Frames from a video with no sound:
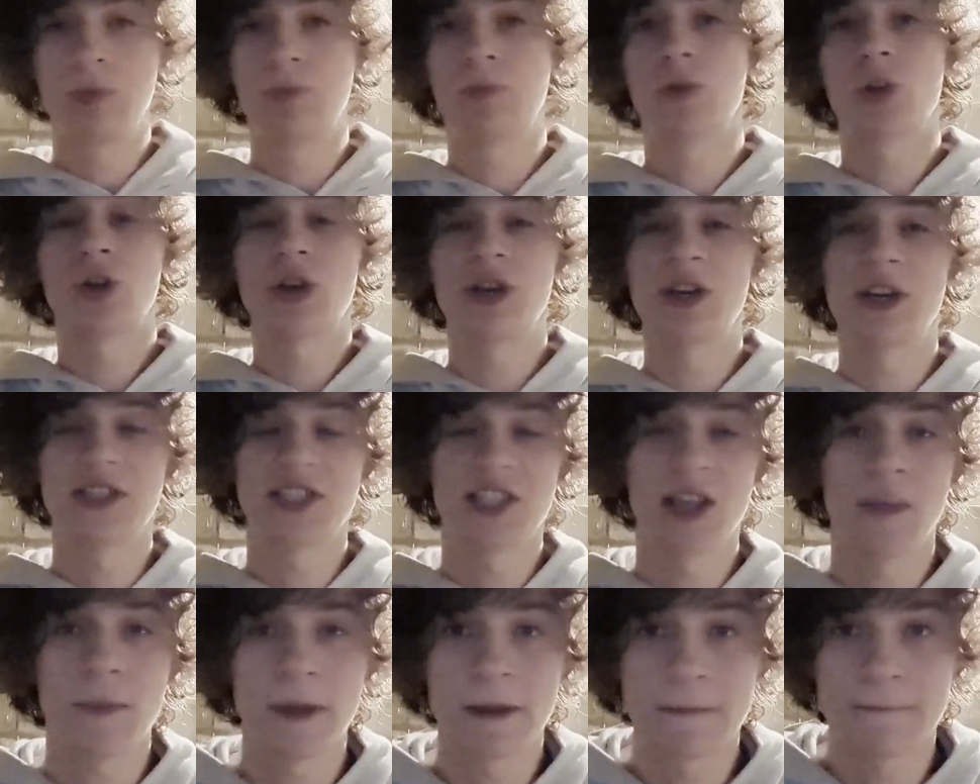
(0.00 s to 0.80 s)
turn into
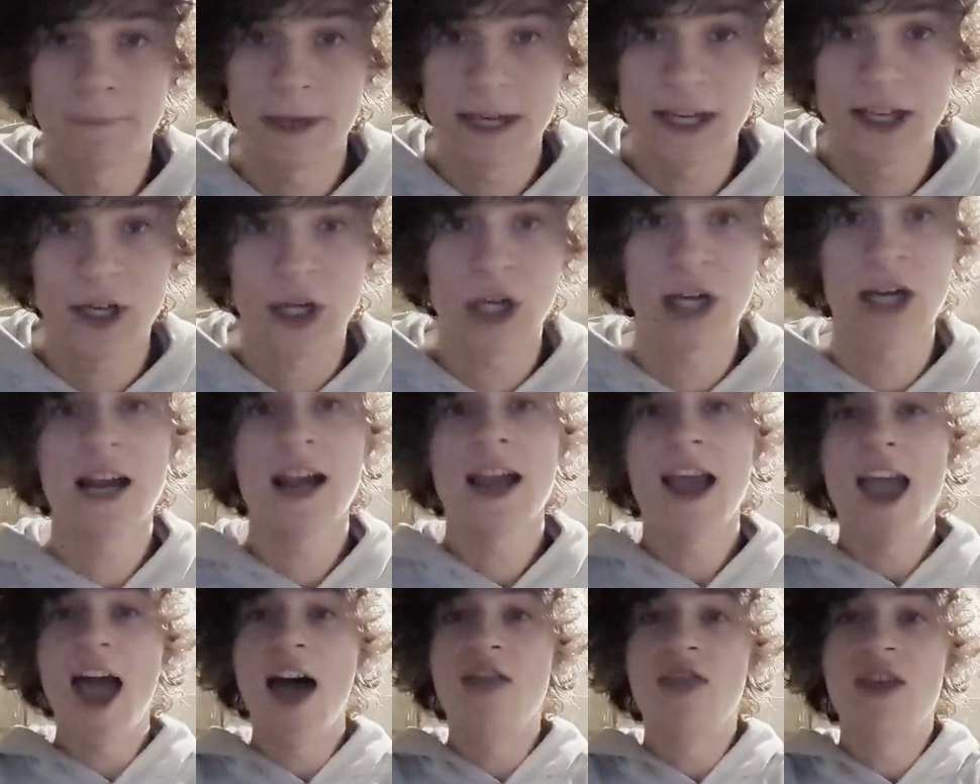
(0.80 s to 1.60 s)
something
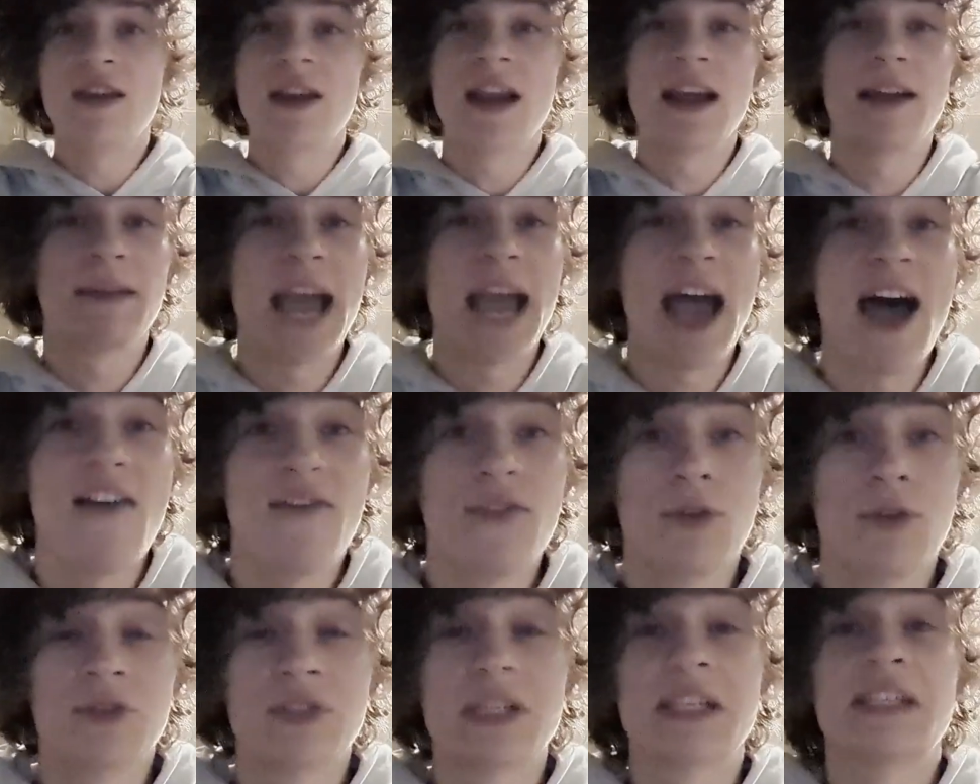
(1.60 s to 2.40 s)
bigger, and then
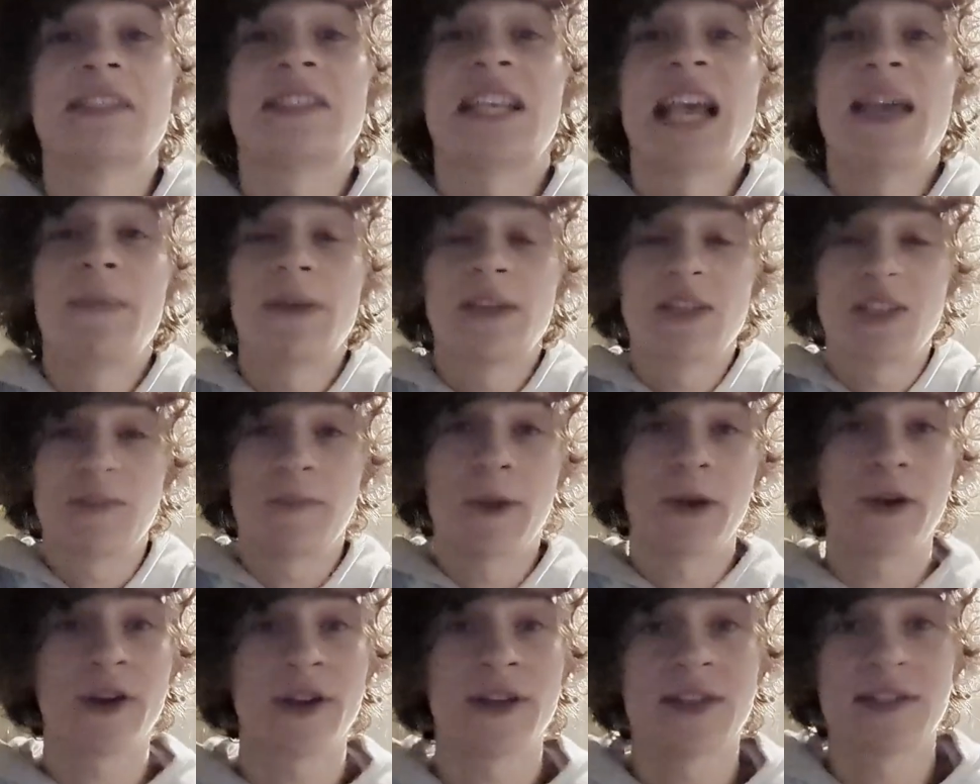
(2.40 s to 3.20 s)
have those same
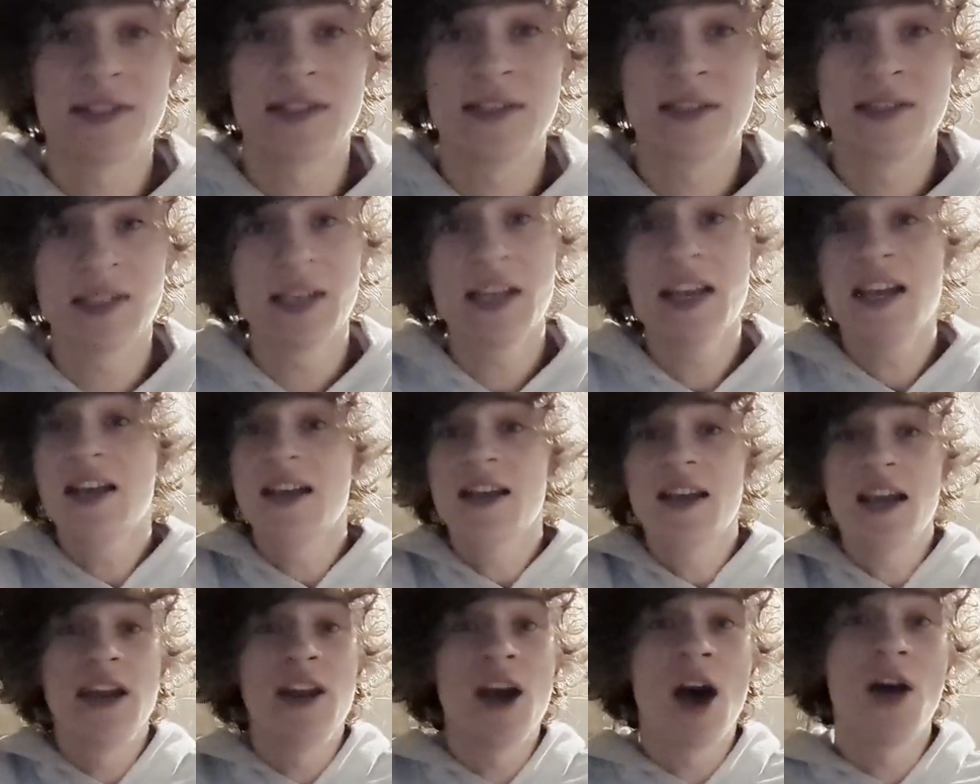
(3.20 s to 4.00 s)
experiences
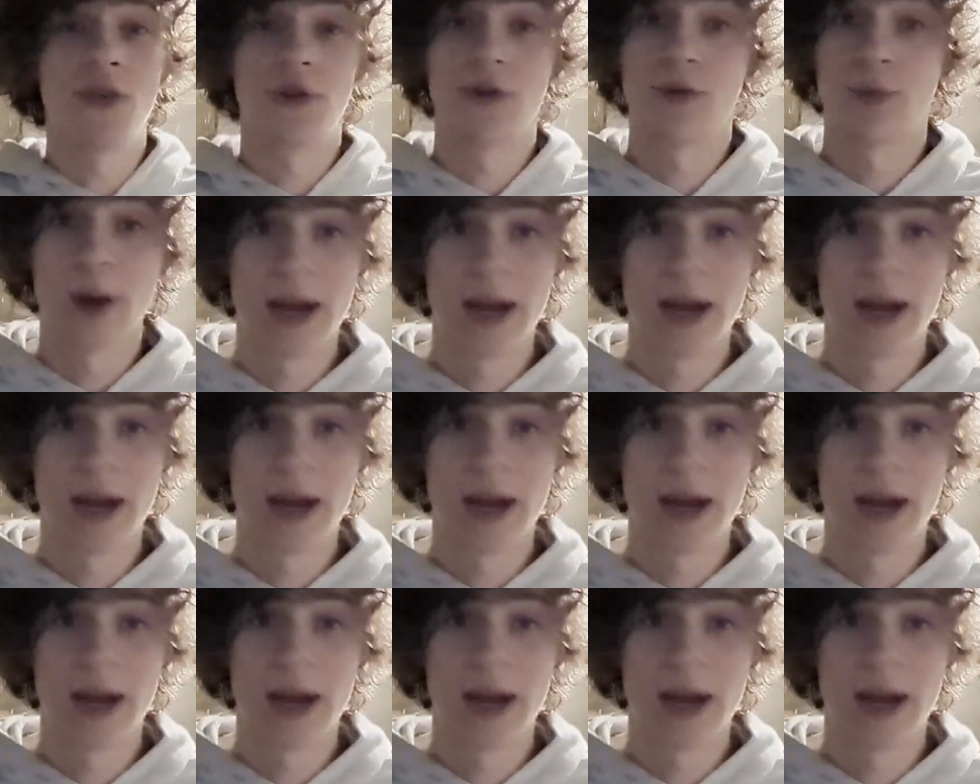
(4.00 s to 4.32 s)
in other